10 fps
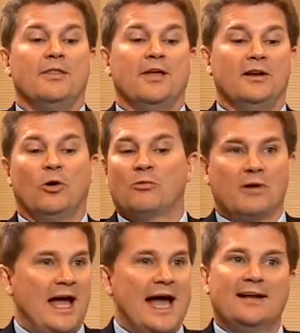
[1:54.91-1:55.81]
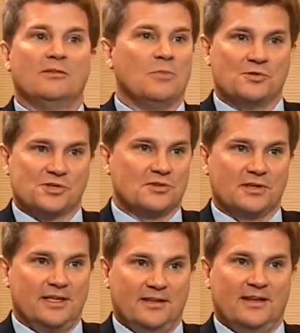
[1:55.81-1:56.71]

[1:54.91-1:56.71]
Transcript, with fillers: They don't react emotionally.